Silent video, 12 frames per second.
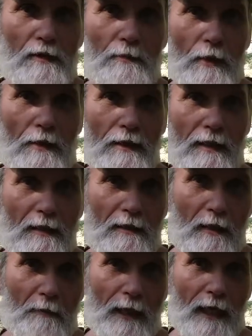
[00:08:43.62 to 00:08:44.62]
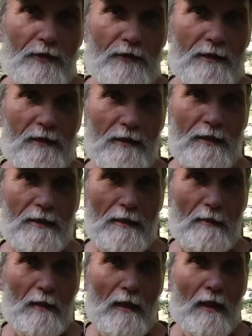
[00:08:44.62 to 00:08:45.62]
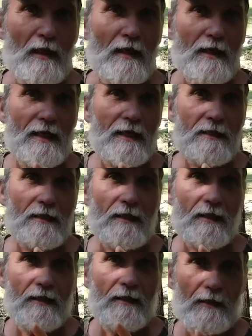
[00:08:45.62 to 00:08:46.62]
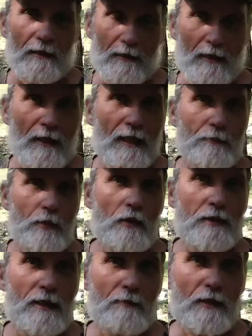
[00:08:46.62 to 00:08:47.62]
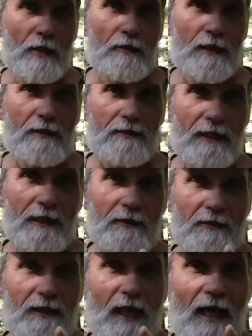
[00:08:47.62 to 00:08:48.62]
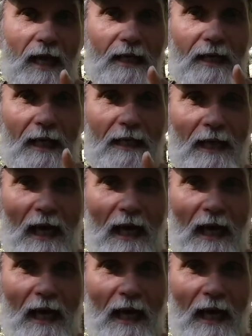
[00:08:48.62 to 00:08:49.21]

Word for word: was burning, a mattress near him, it it put him to his knees and then